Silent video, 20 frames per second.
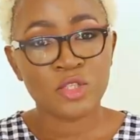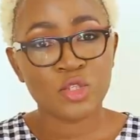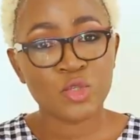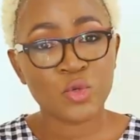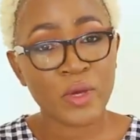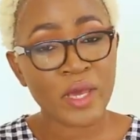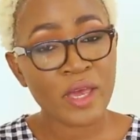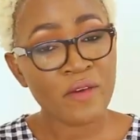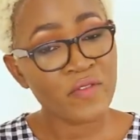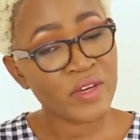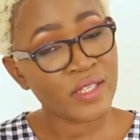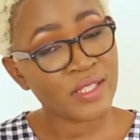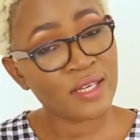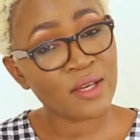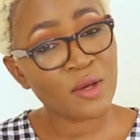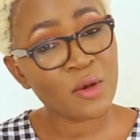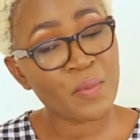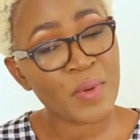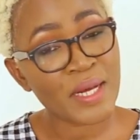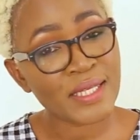To every
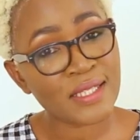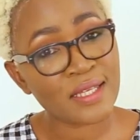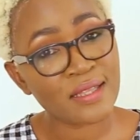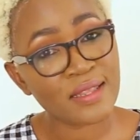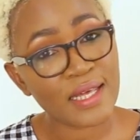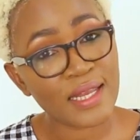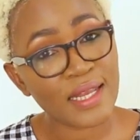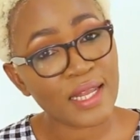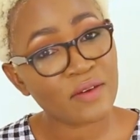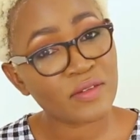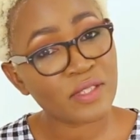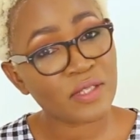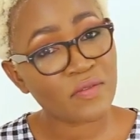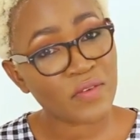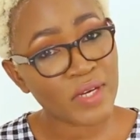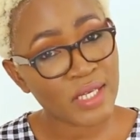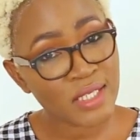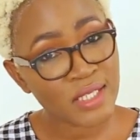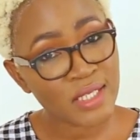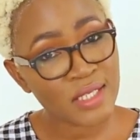single person that loves
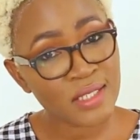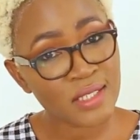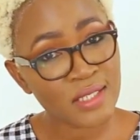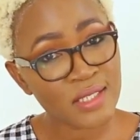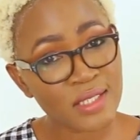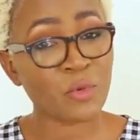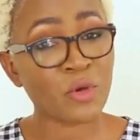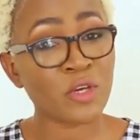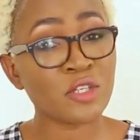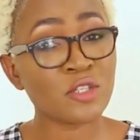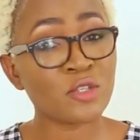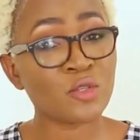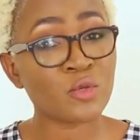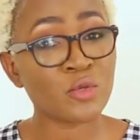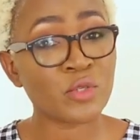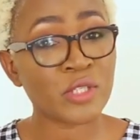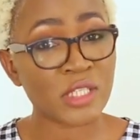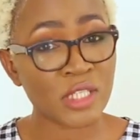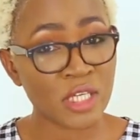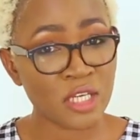fashion, I'm going
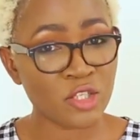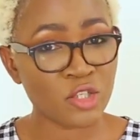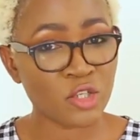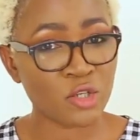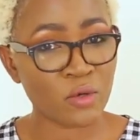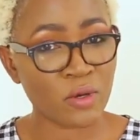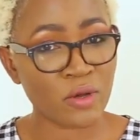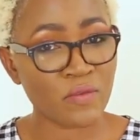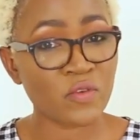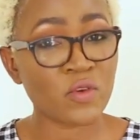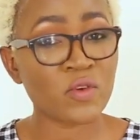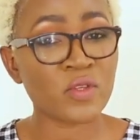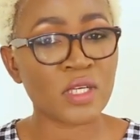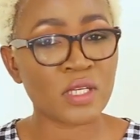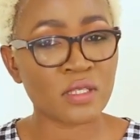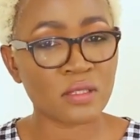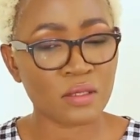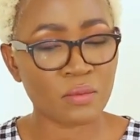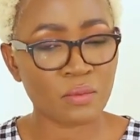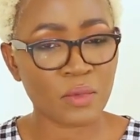to teach you a few
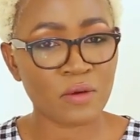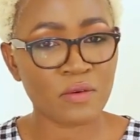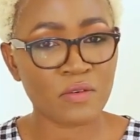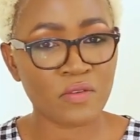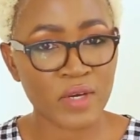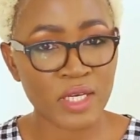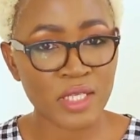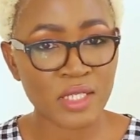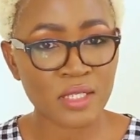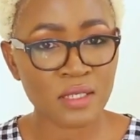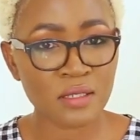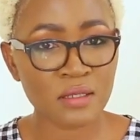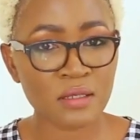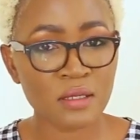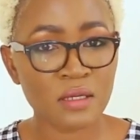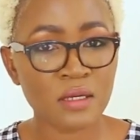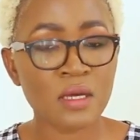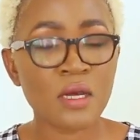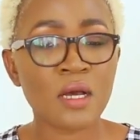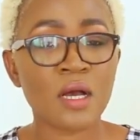things about fashion.
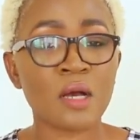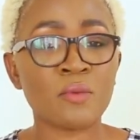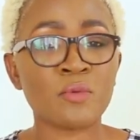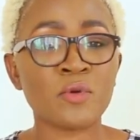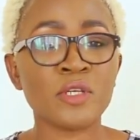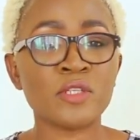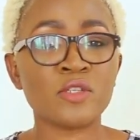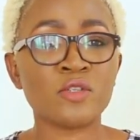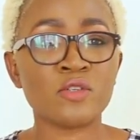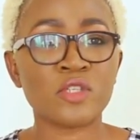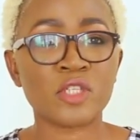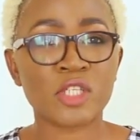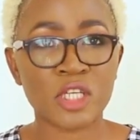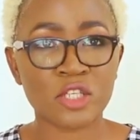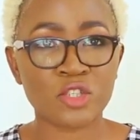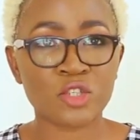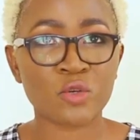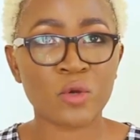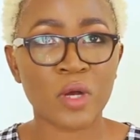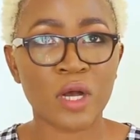I'm going to
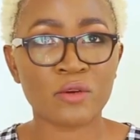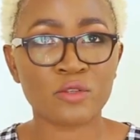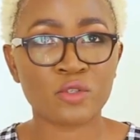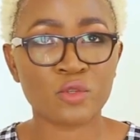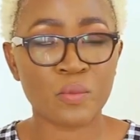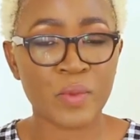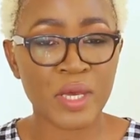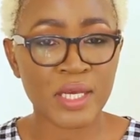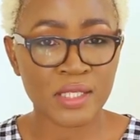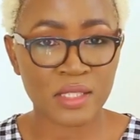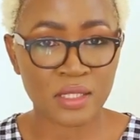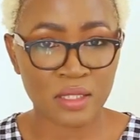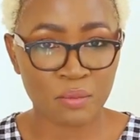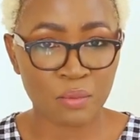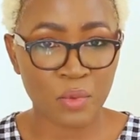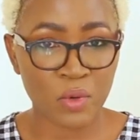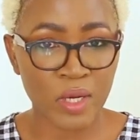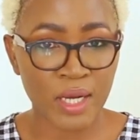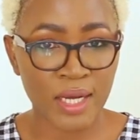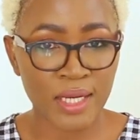teach you how to make
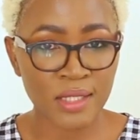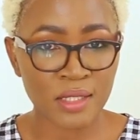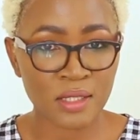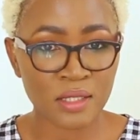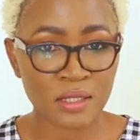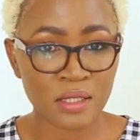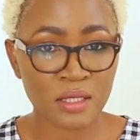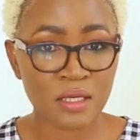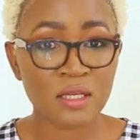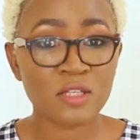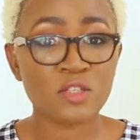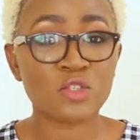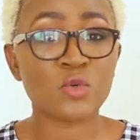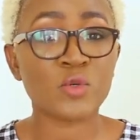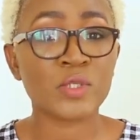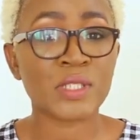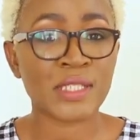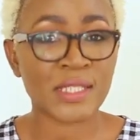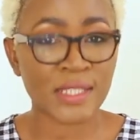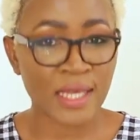simple cuts
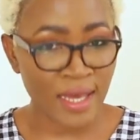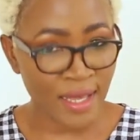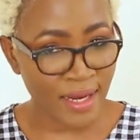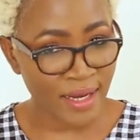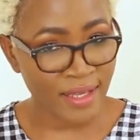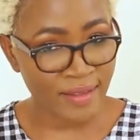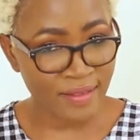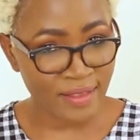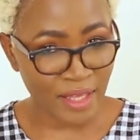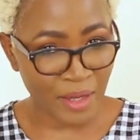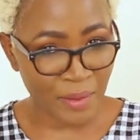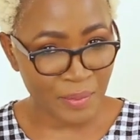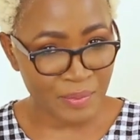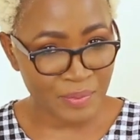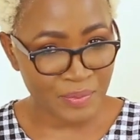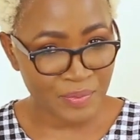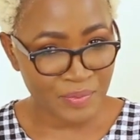to styling them.